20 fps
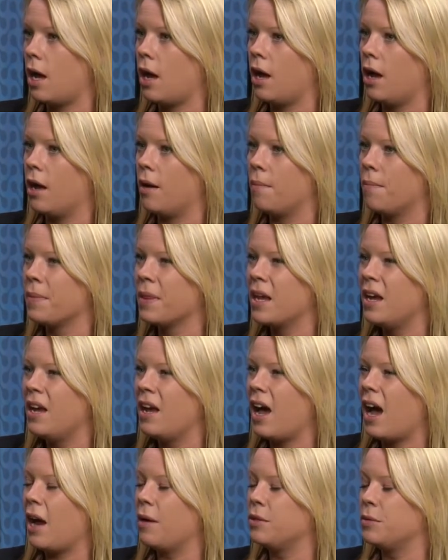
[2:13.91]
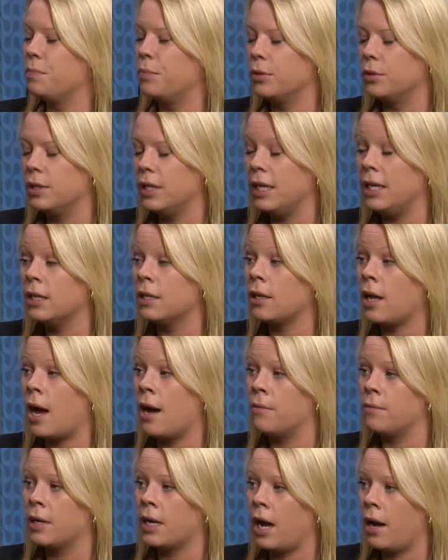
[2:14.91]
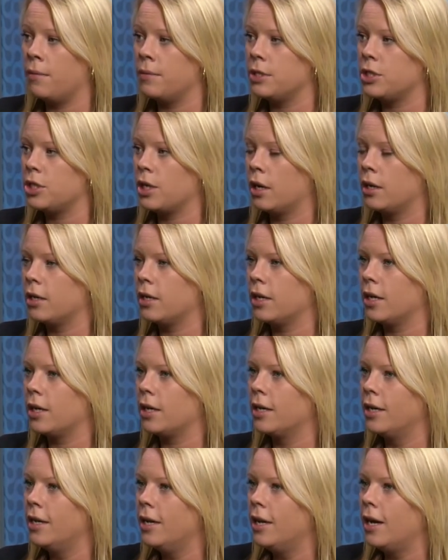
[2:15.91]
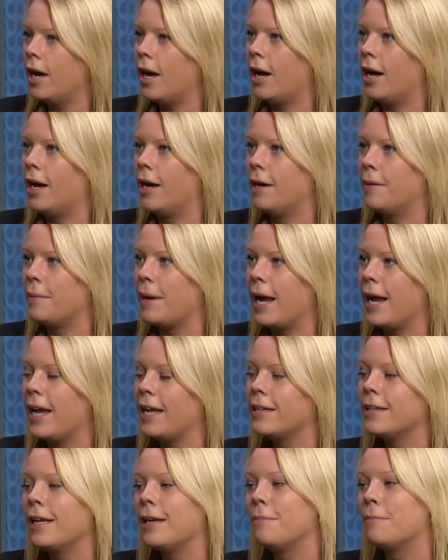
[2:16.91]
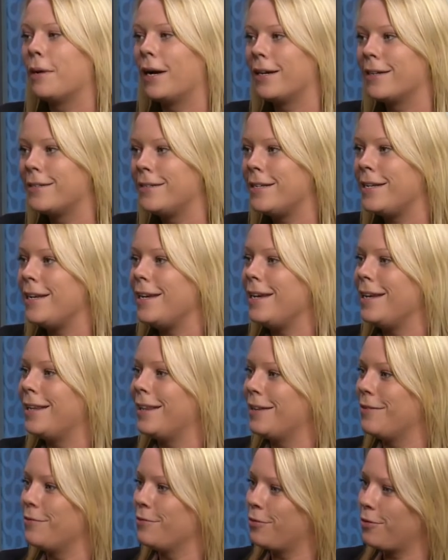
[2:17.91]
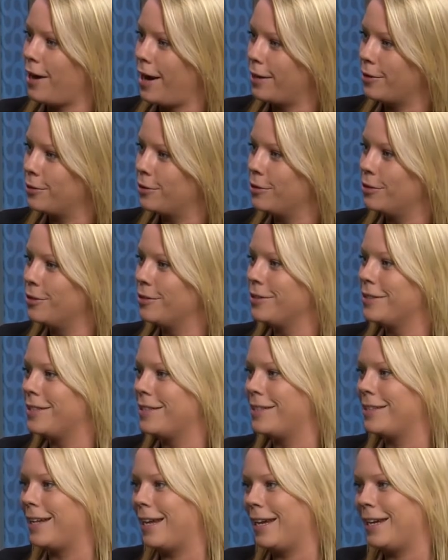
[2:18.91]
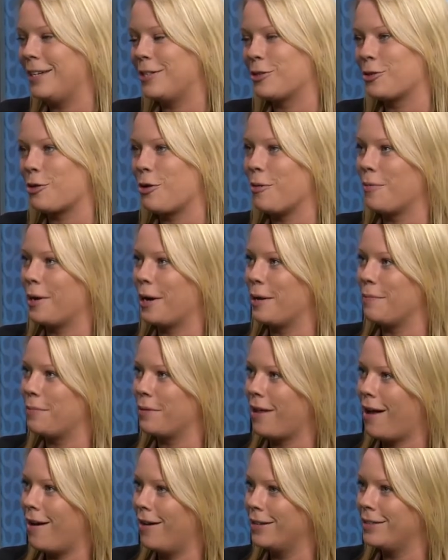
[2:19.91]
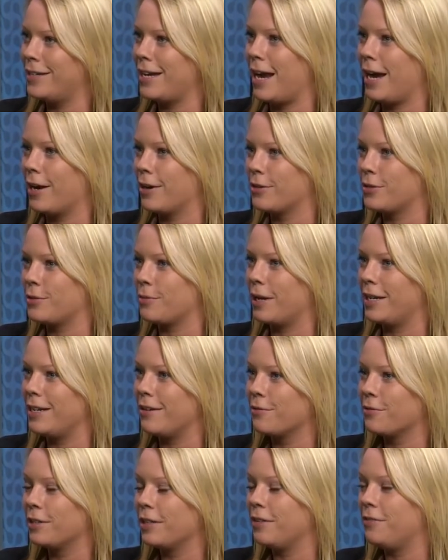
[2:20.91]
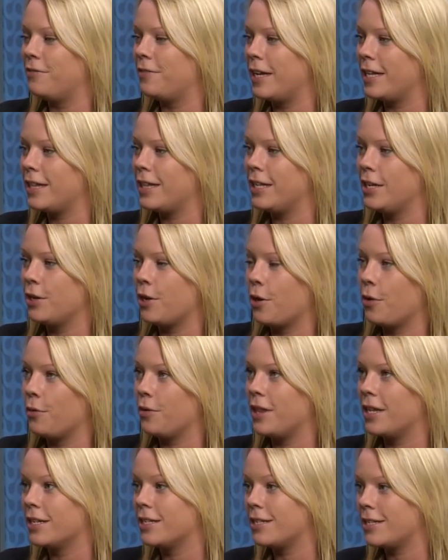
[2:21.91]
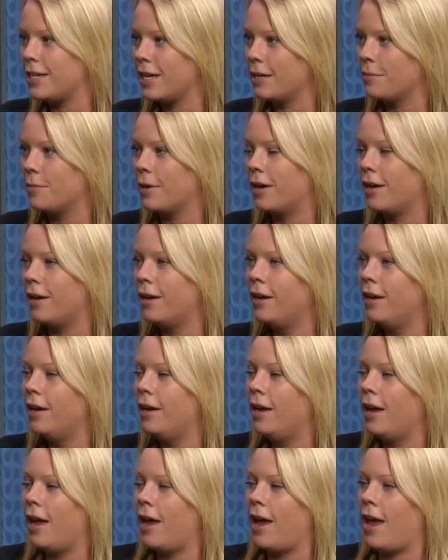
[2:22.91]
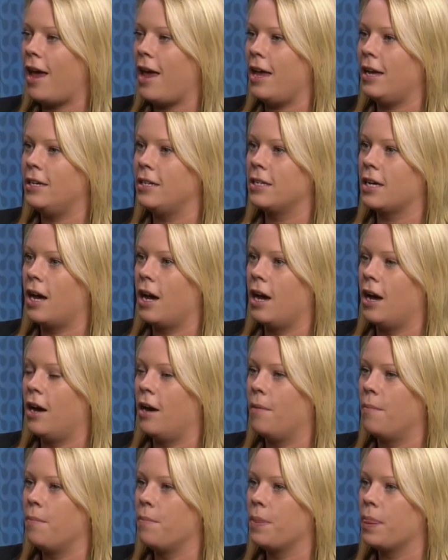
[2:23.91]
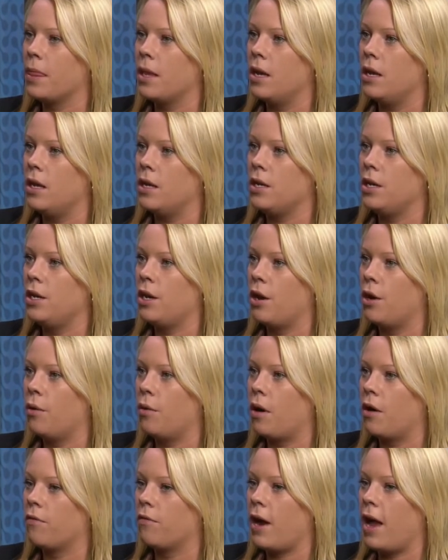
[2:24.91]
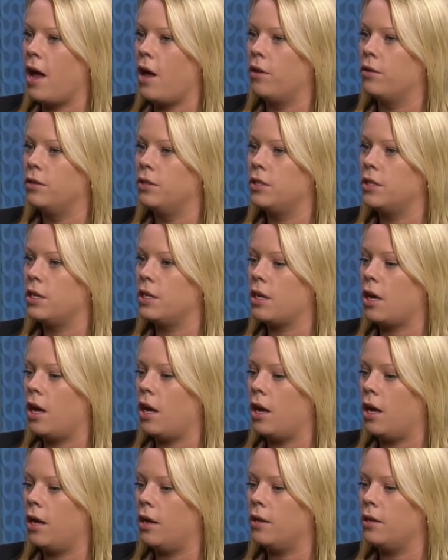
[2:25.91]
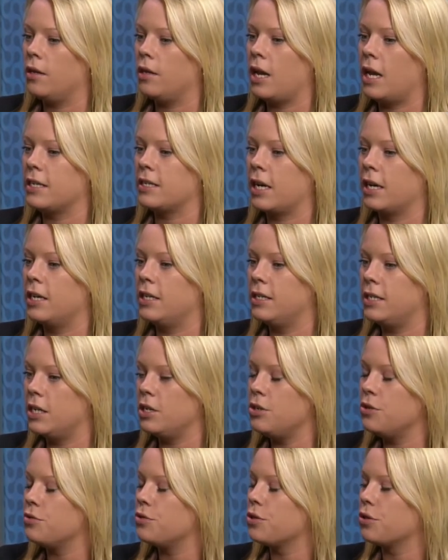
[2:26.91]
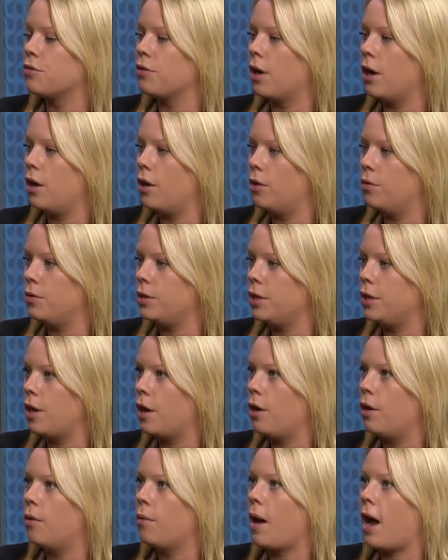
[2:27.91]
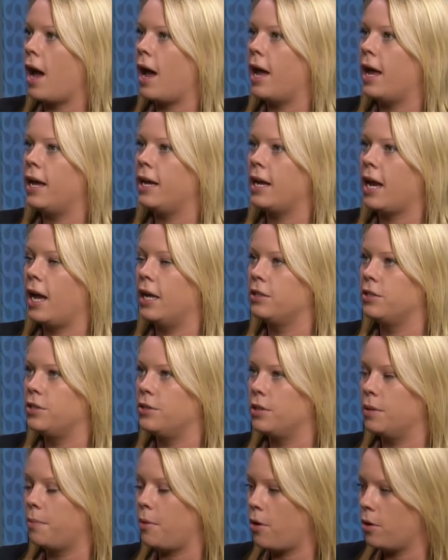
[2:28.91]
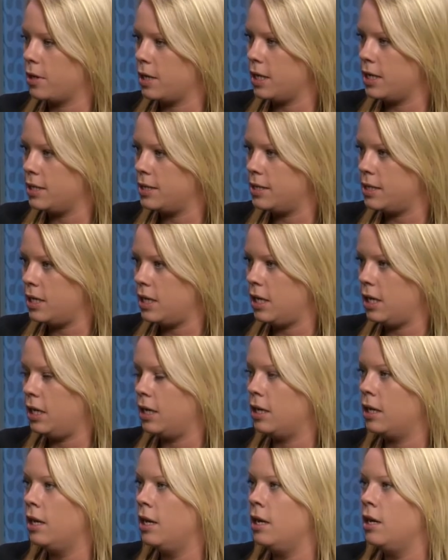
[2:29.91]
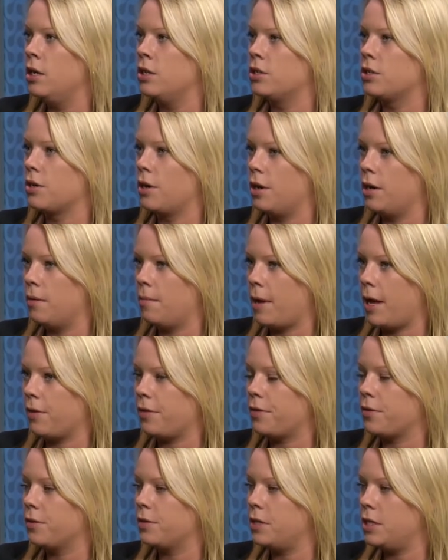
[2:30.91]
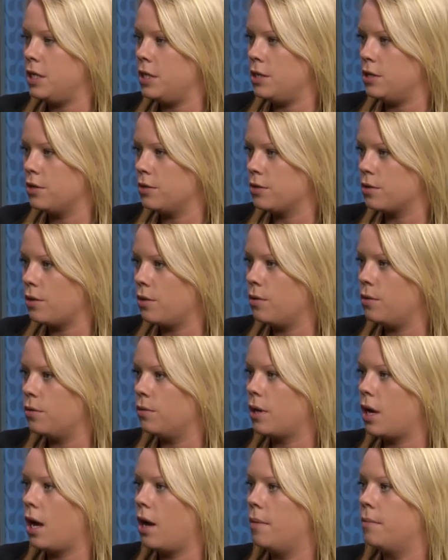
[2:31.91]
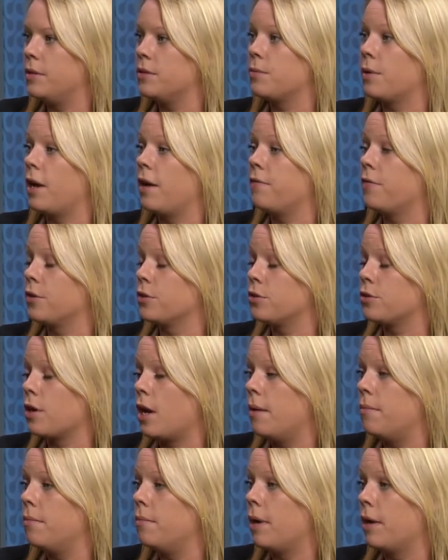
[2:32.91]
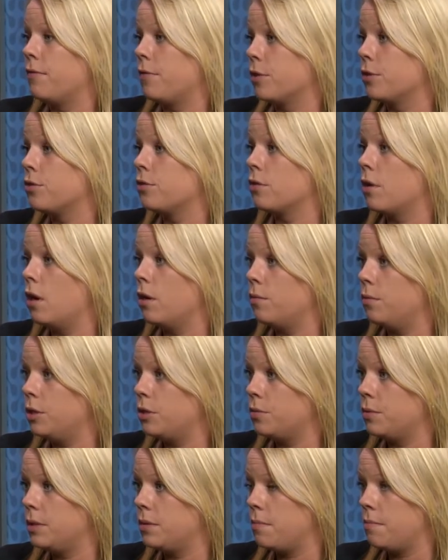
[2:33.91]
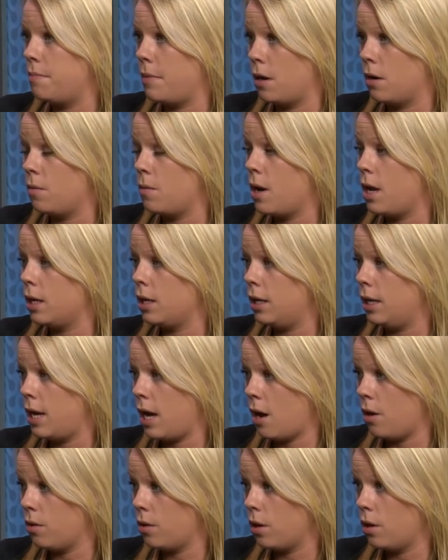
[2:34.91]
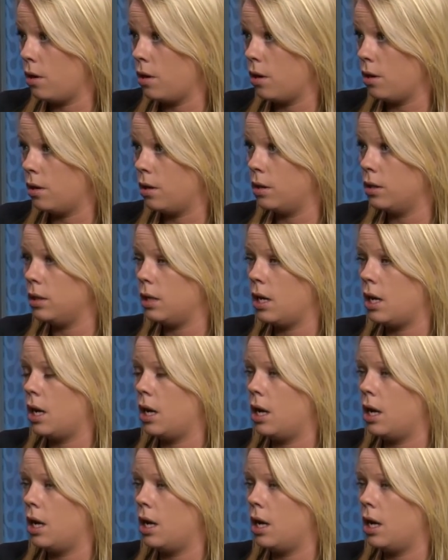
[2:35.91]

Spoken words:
I was bullied a lot when I was younger. I had like buck teeth and freckles and like strawberry blonde hair, so I didn't really fit, you know, the stigma. And, you know, around, as I continued to grow, you know, I got into the party scene. Starting about 13 years old is when I first tried my first drug, which was marijuana and alcohol.